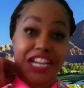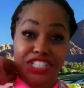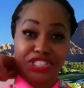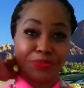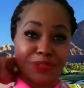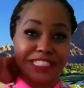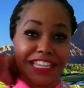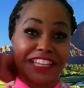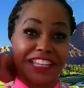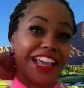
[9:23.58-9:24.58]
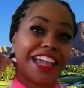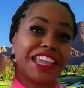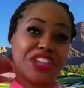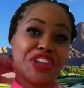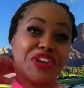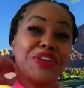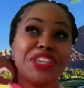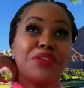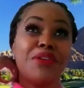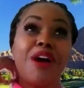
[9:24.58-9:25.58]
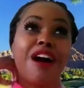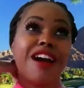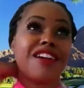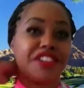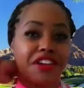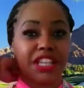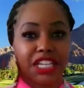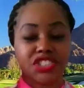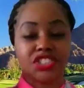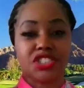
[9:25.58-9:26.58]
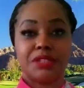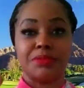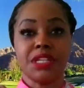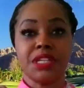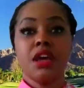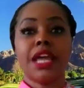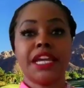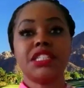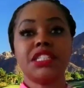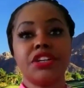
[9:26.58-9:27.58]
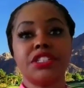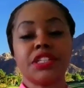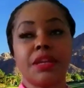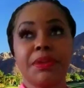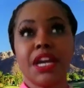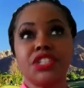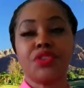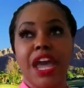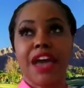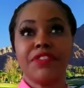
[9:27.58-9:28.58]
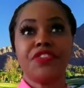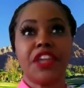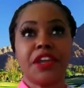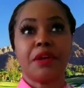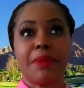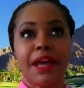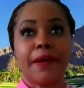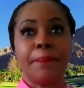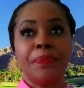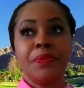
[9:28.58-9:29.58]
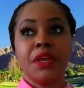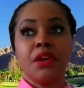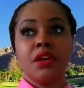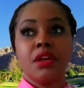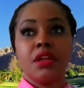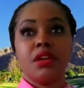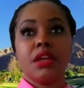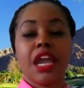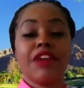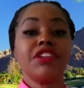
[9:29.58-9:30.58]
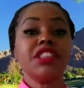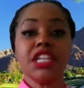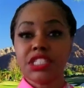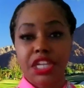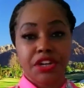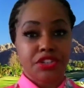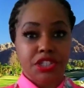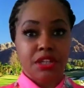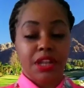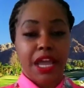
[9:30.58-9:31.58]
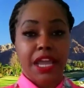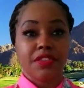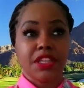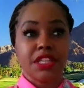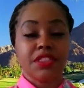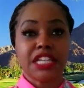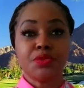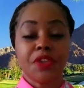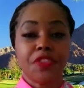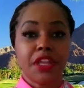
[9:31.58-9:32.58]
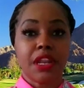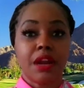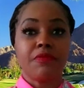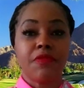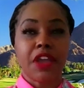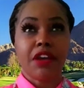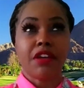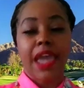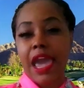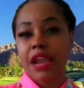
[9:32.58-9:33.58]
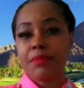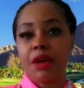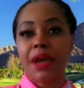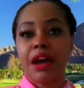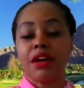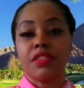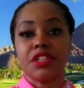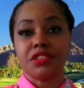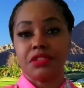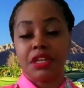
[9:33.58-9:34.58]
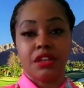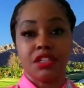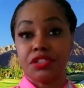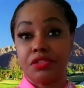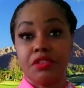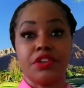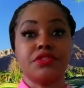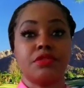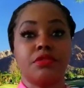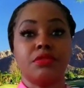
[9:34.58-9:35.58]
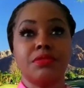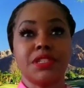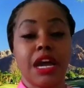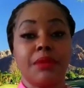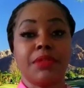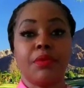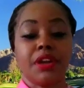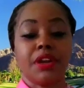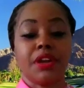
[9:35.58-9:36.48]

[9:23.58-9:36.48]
A hundred percent. Like you, you are your relationships. Like seriously, because you have to think about everything is energy. Like th- that's one thing that I'm very adamant about in this in this universal time that we're